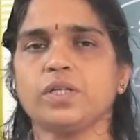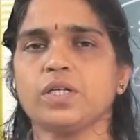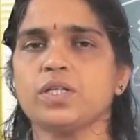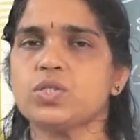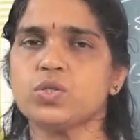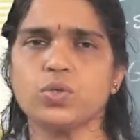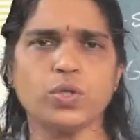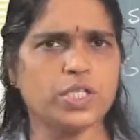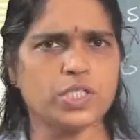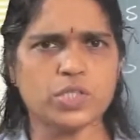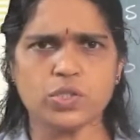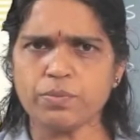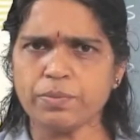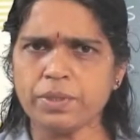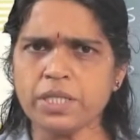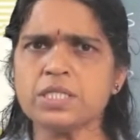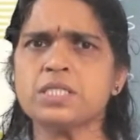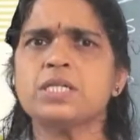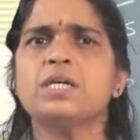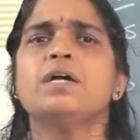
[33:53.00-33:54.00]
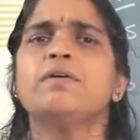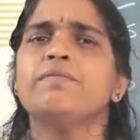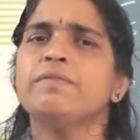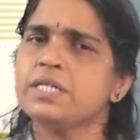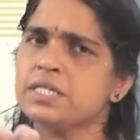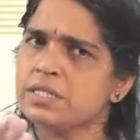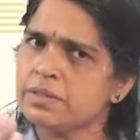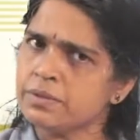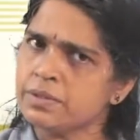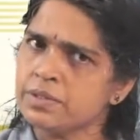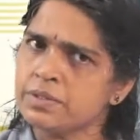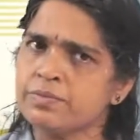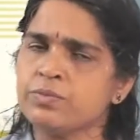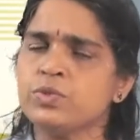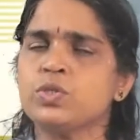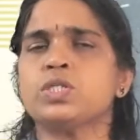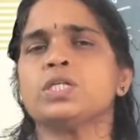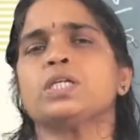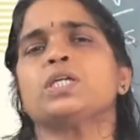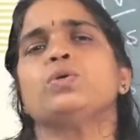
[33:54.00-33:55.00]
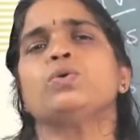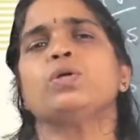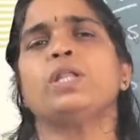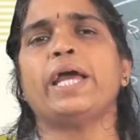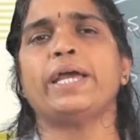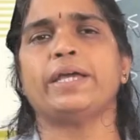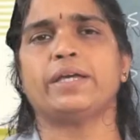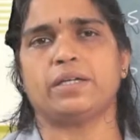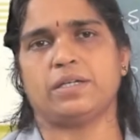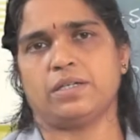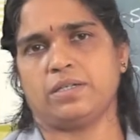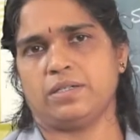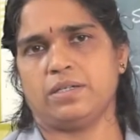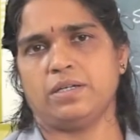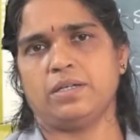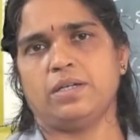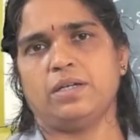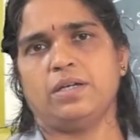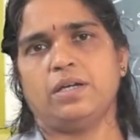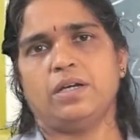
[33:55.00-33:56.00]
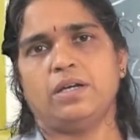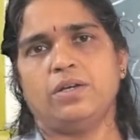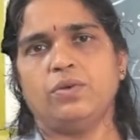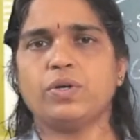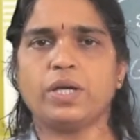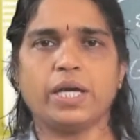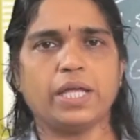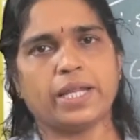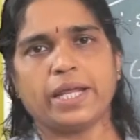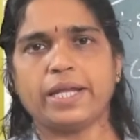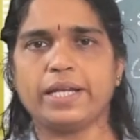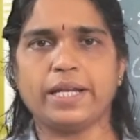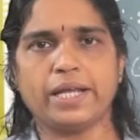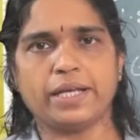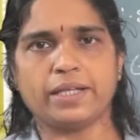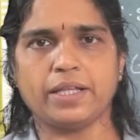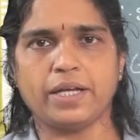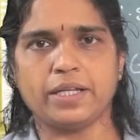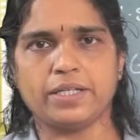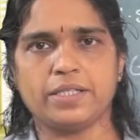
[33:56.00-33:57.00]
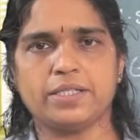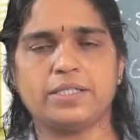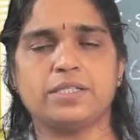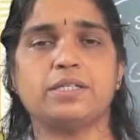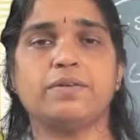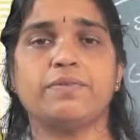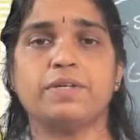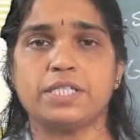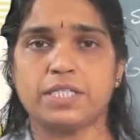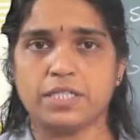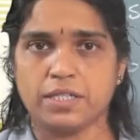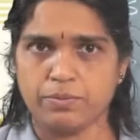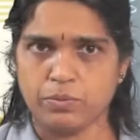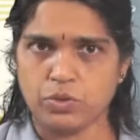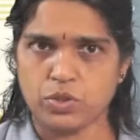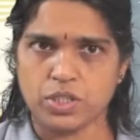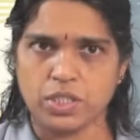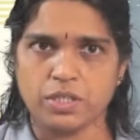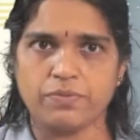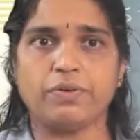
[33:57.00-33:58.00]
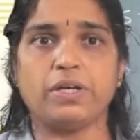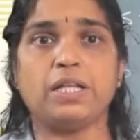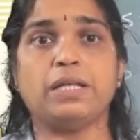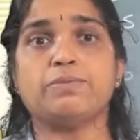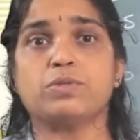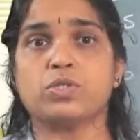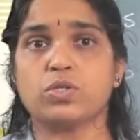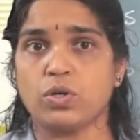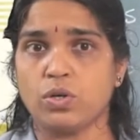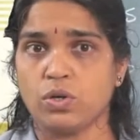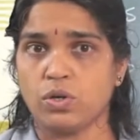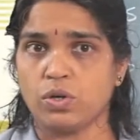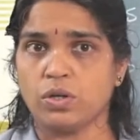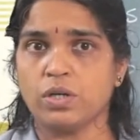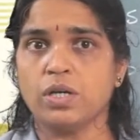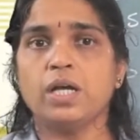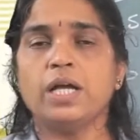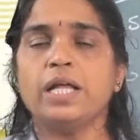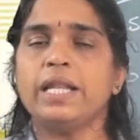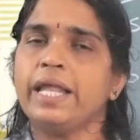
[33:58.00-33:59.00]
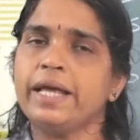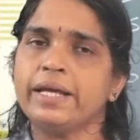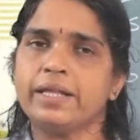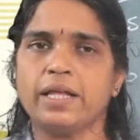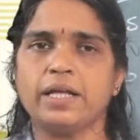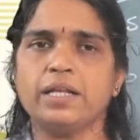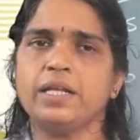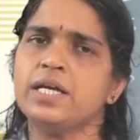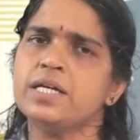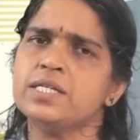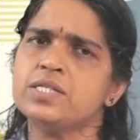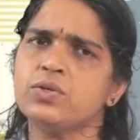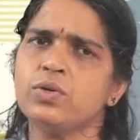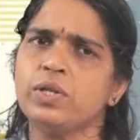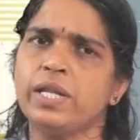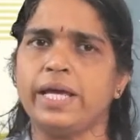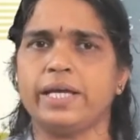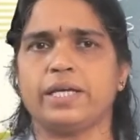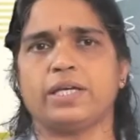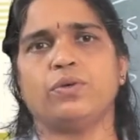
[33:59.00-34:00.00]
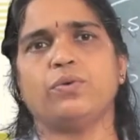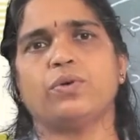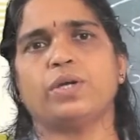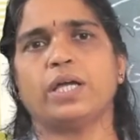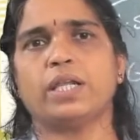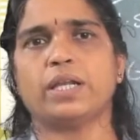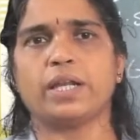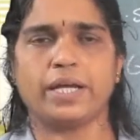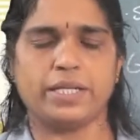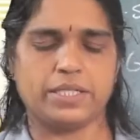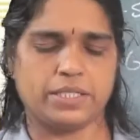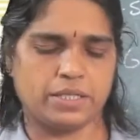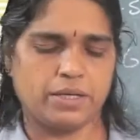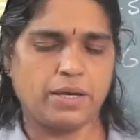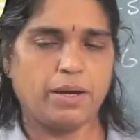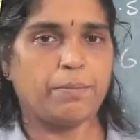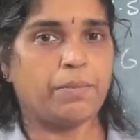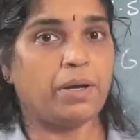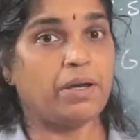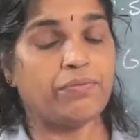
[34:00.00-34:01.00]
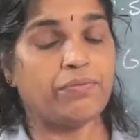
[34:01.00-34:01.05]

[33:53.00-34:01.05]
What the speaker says: So and so means which music you like. You can write like that. This is a western music, film song, like that. As you like, you can write my